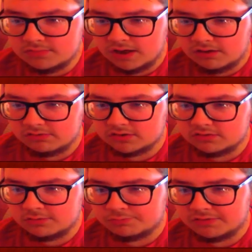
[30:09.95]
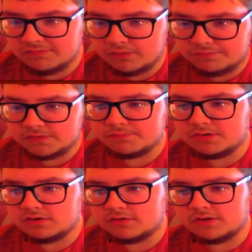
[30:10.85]
Are we going to do a preview for the
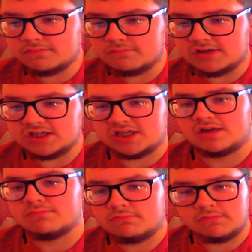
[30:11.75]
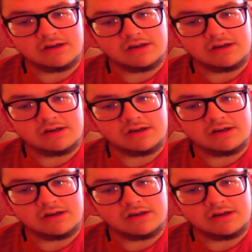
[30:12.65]
Bow wedding game?